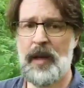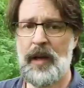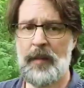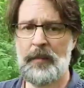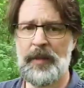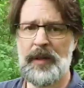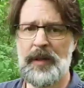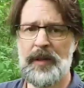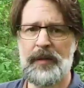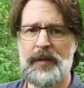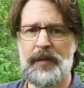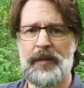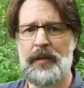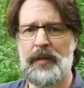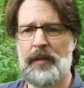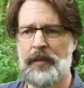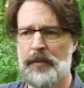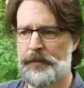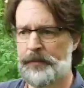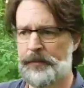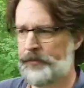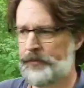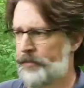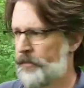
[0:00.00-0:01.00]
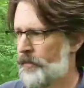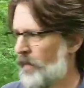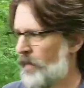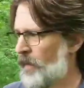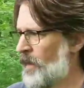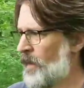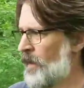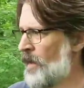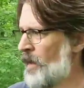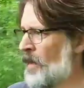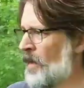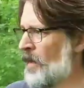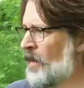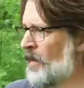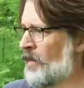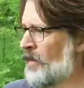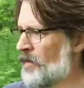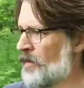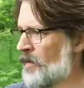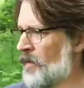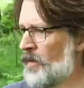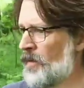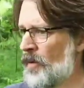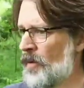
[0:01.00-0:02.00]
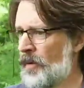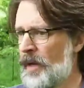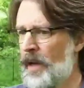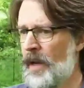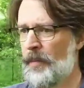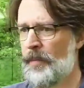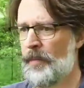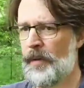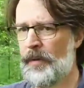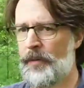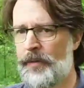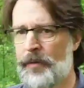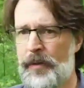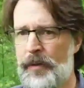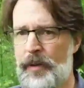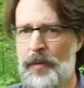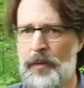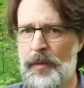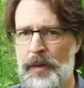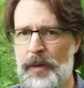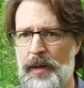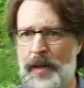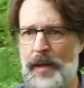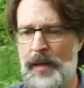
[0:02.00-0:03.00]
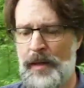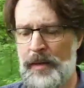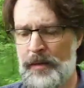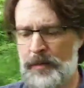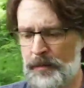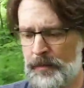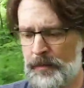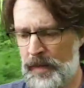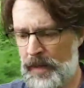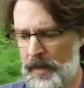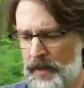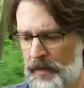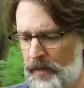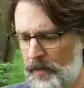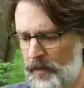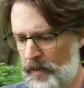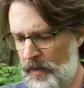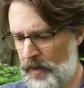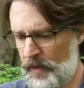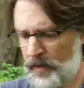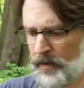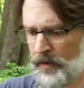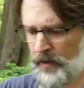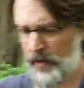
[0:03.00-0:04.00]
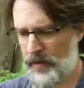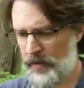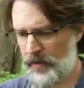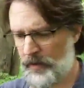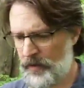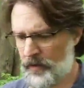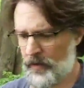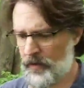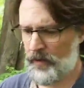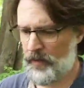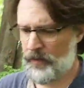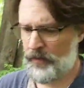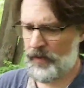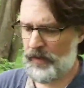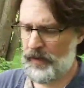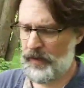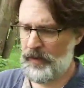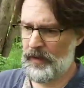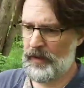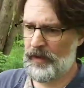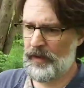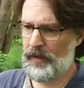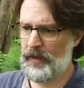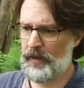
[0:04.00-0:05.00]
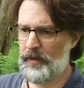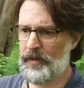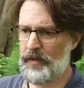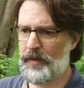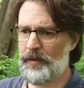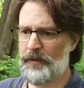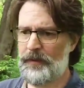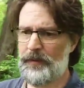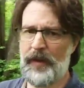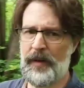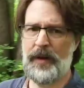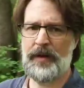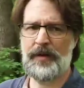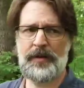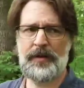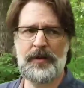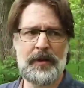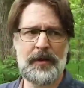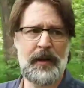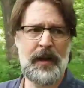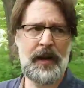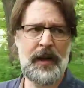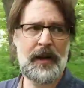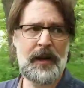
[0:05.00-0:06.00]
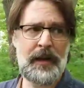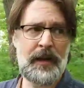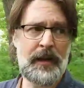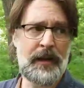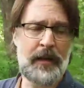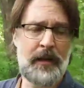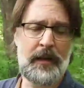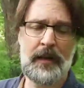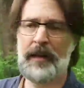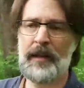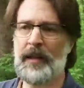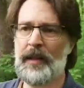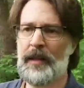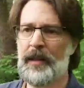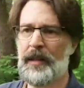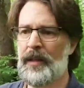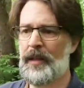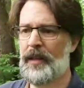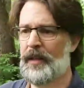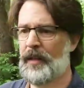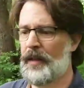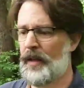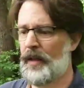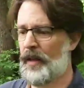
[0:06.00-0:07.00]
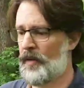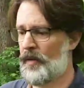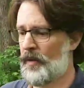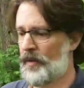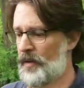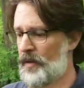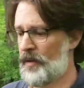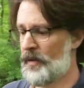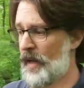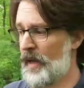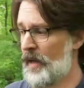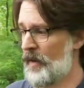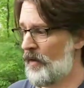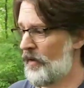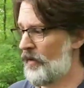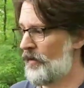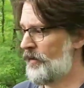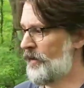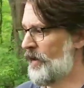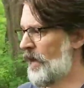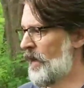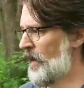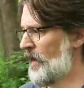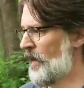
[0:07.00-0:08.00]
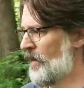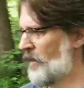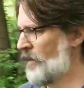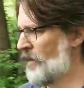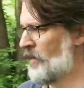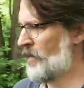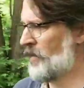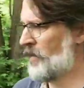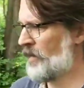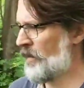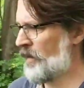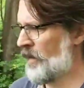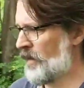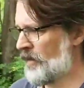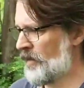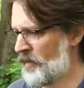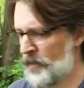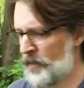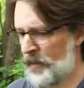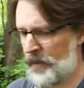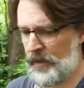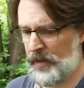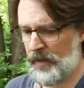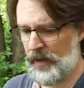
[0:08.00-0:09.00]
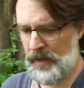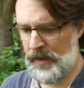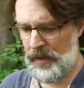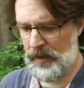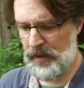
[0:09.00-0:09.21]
dumbness. So no camping for anyone now back through here. This is all regulated. You can fish, you can hike, and you can stay out all day. You just can't spend the